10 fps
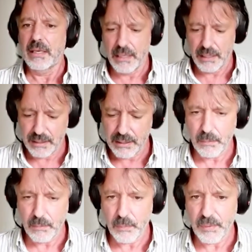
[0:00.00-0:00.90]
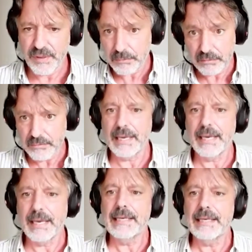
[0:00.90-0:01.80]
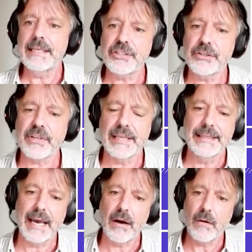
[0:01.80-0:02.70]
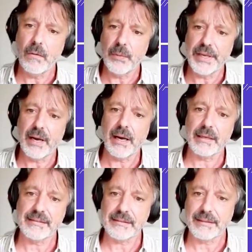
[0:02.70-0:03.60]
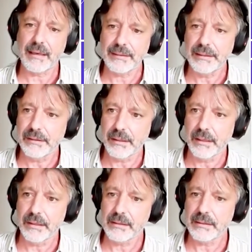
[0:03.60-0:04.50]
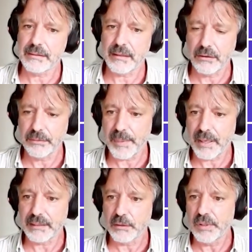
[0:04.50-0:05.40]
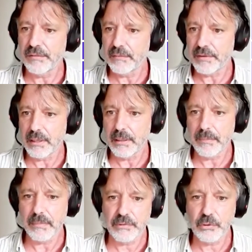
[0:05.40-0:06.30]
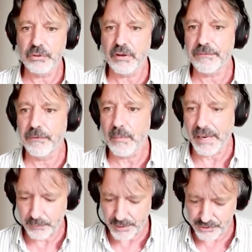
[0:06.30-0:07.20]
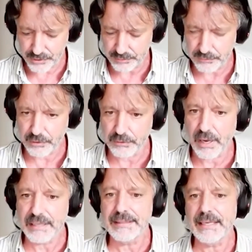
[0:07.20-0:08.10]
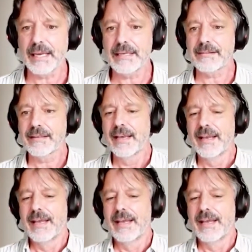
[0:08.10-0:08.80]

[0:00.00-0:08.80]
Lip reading: without any issues. And now we are starting the second part that will do the full migration. So the idea is,